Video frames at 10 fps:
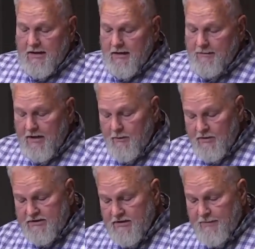It
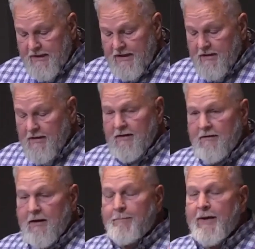was simply
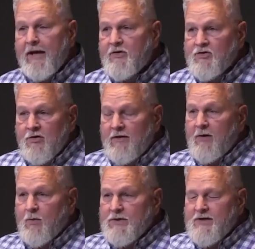a picture
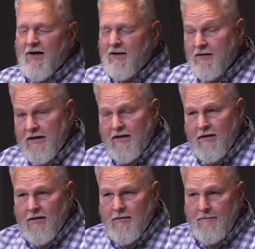that was not
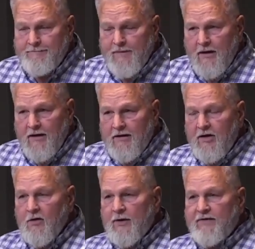clear. You
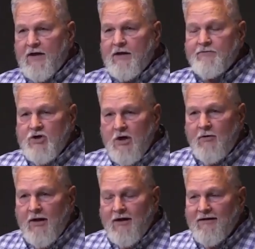know, we think of
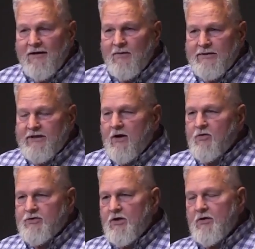Jonah. We say,
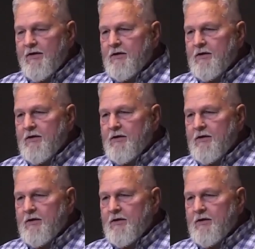oh, Jonah,